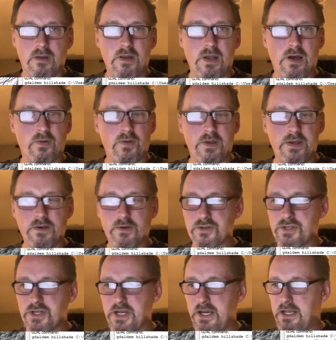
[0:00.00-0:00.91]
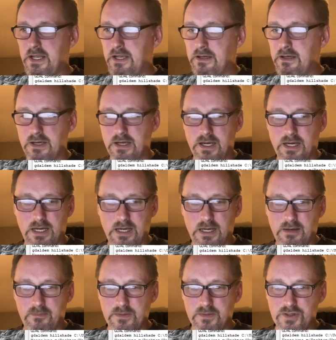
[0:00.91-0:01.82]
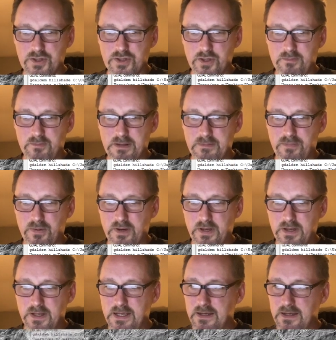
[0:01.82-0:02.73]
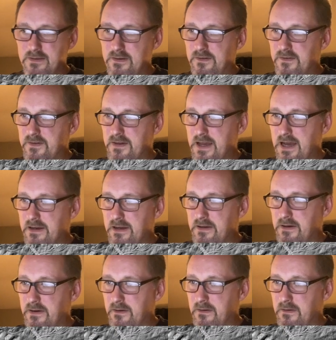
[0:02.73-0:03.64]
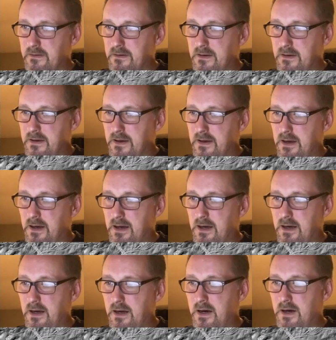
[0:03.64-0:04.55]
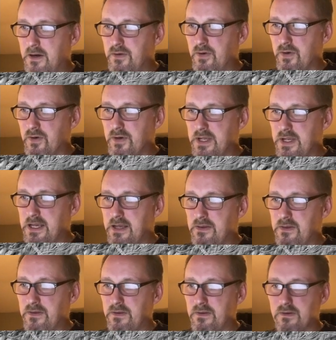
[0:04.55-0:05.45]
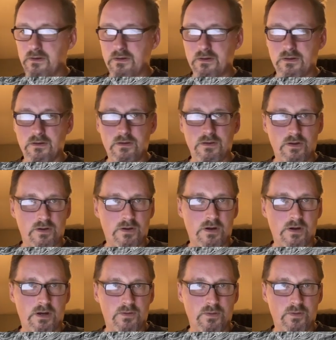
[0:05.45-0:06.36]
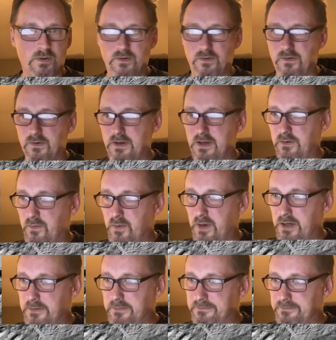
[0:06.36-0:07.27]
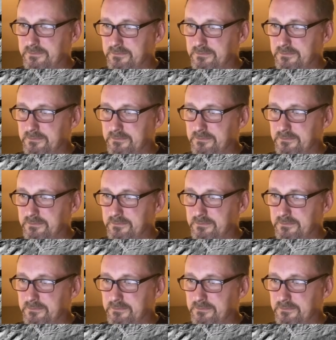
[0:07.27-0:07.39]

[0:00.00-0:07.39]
Now the hill shading should be put in the stack here underneath your contours as well.